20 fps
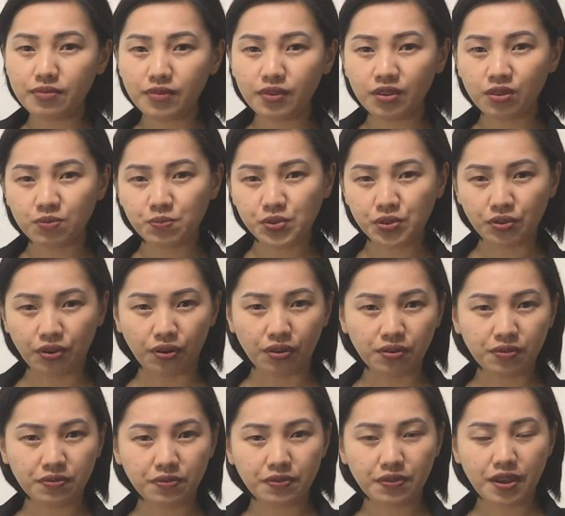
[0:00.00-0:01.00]

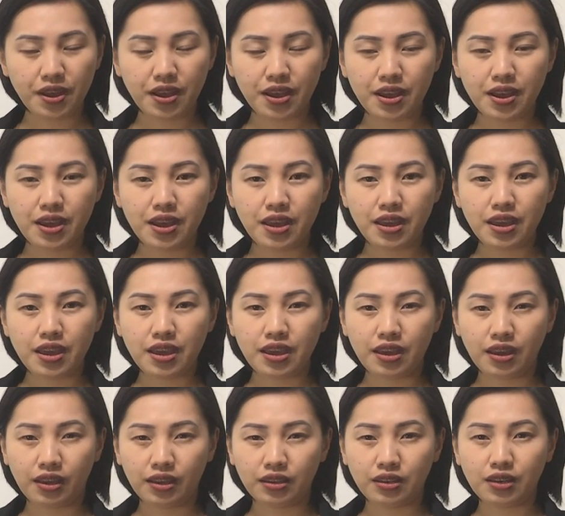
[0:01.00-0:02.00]
observe
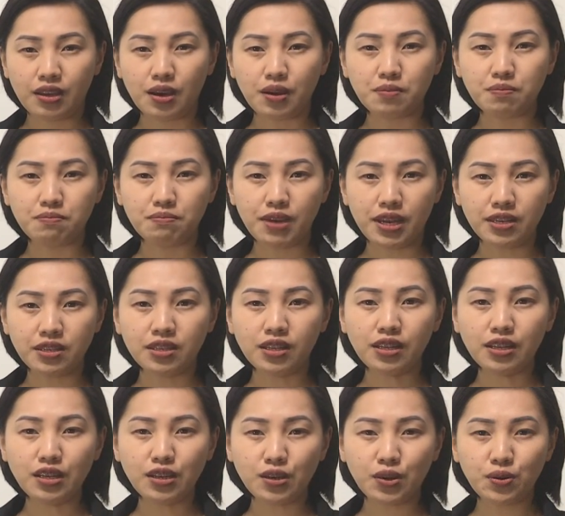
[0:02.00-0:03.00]
and
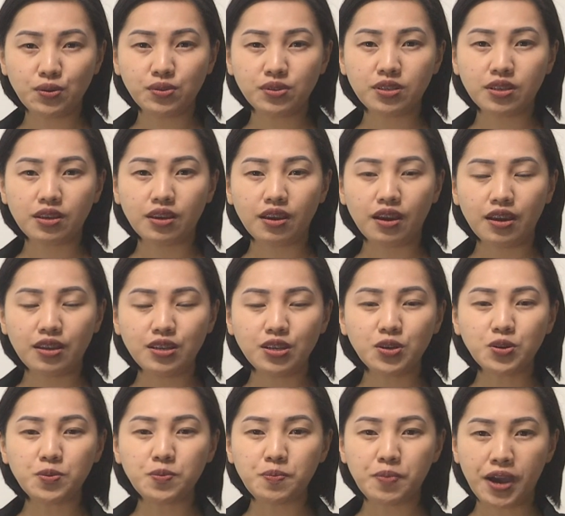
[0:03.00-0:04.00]
mentally note any
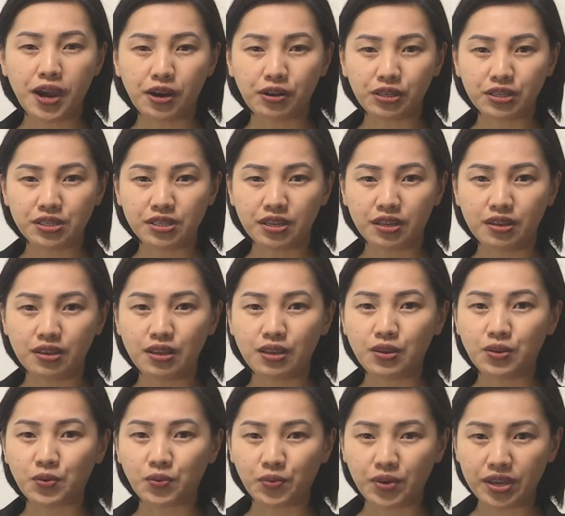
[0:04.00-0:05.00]
comparison
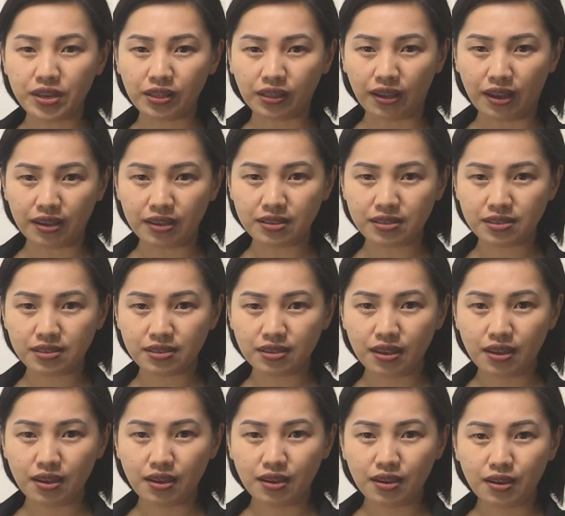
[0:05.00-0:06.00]
you realize
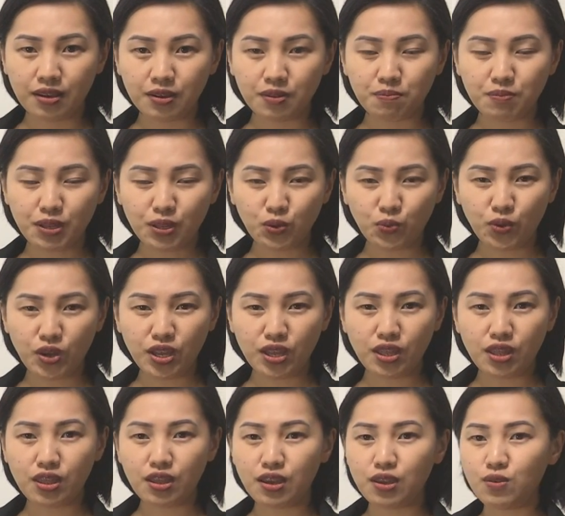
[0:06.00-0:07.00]

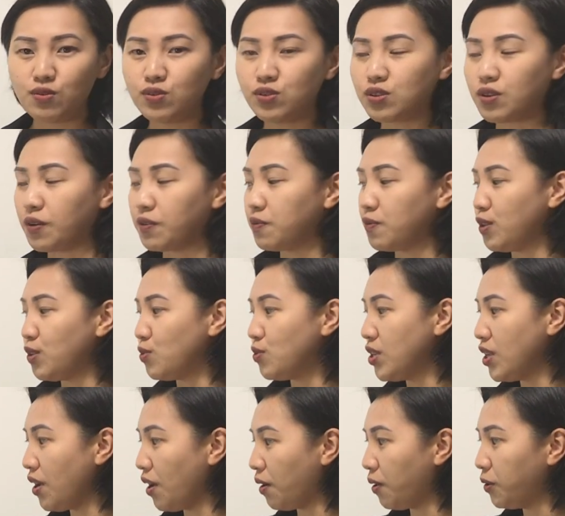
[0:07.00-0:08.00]
between the use of
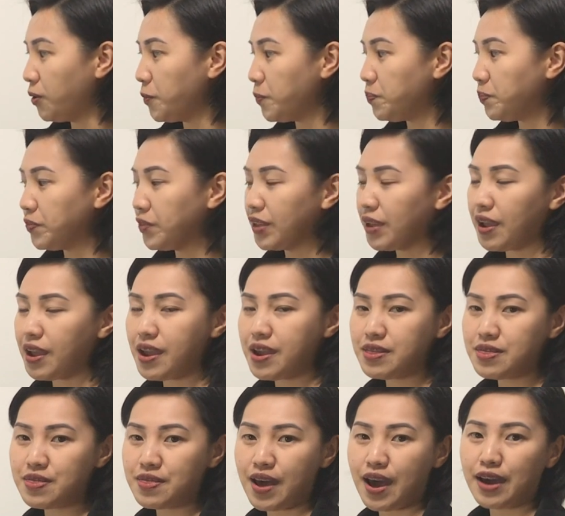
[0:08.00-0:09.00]
UDL
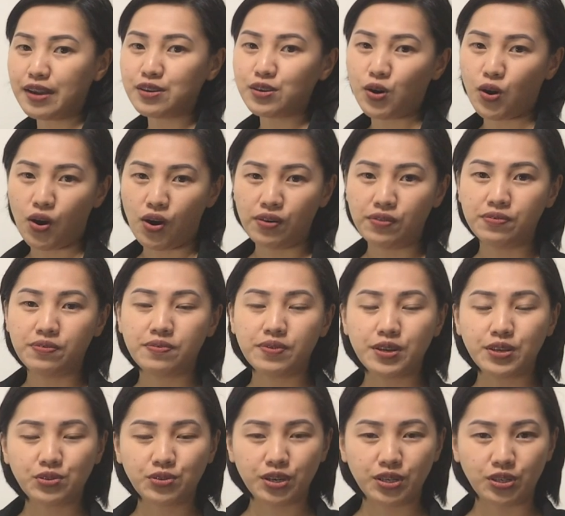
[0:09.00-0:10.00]
and that of a
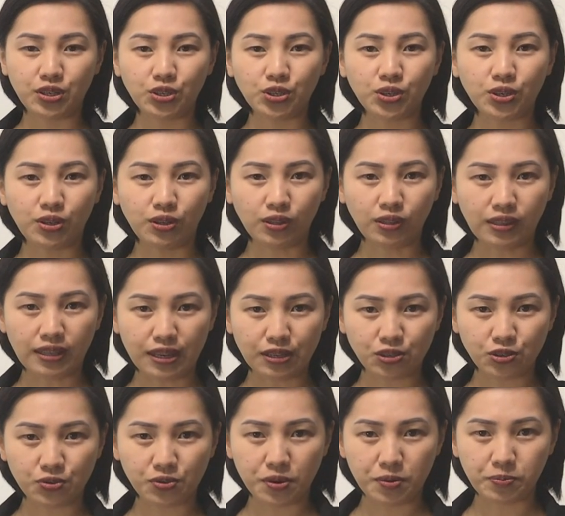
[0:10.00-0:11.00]
traditional
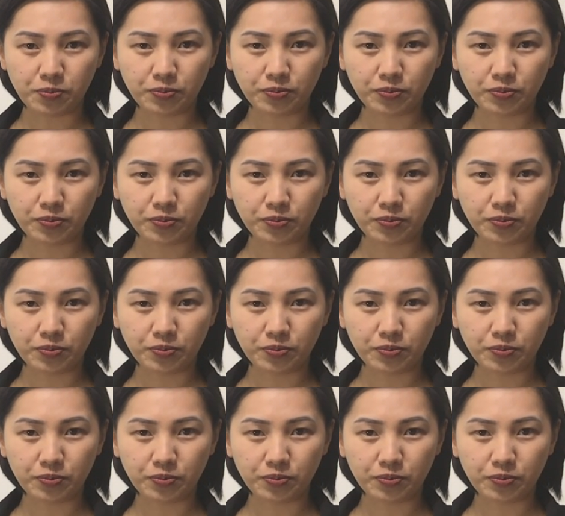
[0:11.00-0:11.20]
classroom.